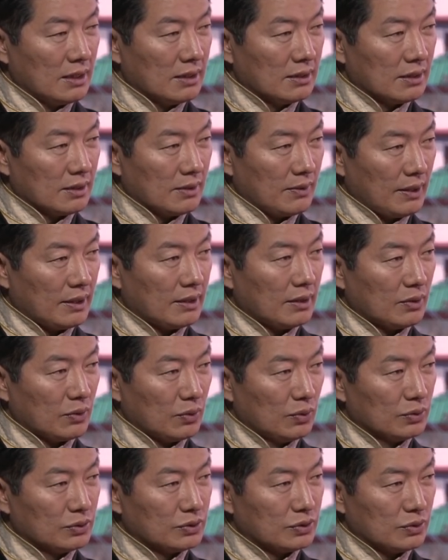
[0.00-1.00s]
the credit
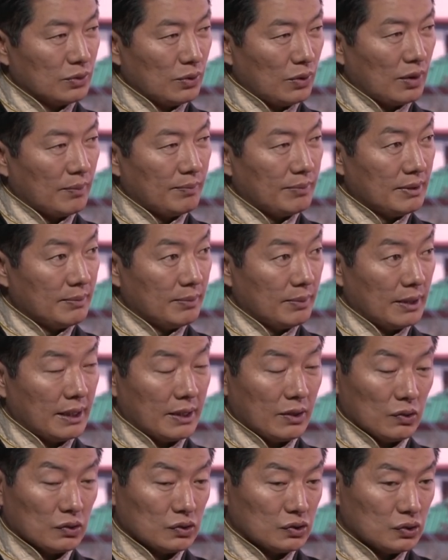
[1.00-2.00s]
goes to a lot of people.
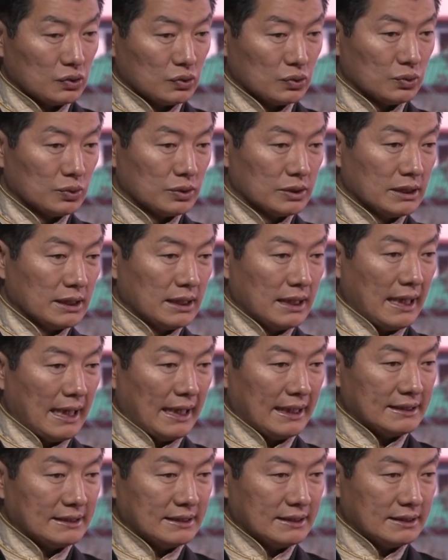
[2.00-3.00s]
And also
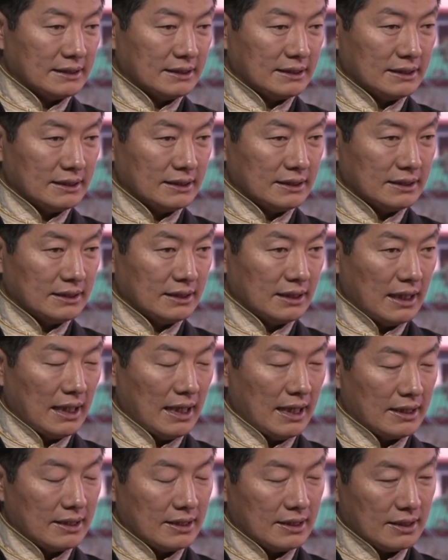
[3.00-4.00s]
ICT
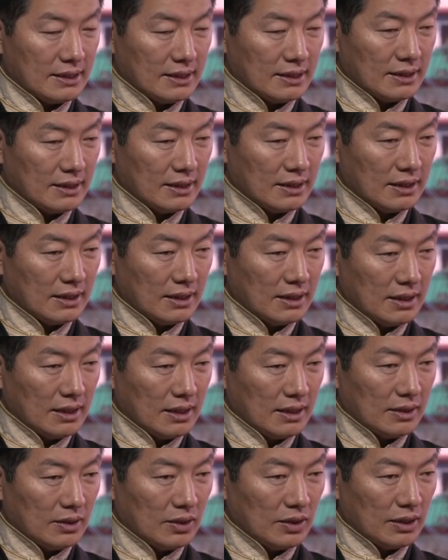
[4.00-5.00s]
and
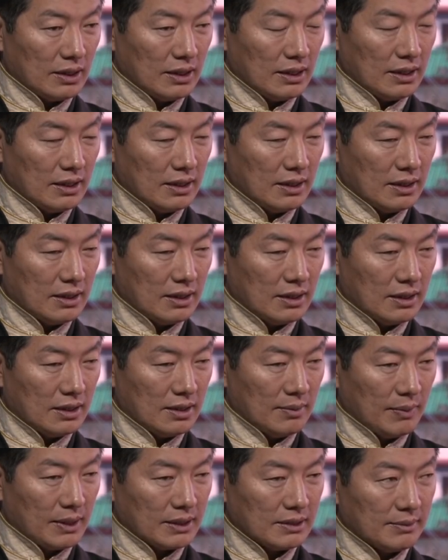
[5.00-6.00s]
in
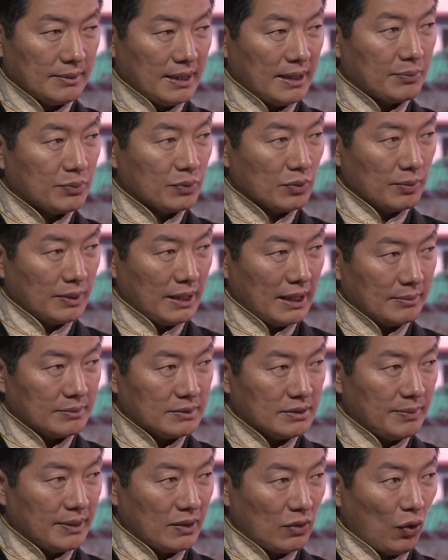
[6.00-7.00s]
the month of April, we have
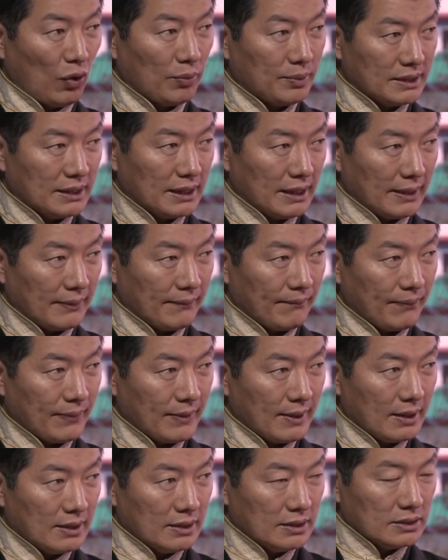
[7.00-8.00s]
Tibet Lobby Day.
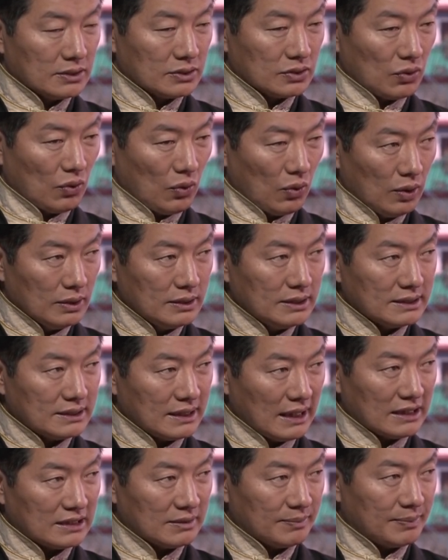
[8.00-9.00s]
So all this has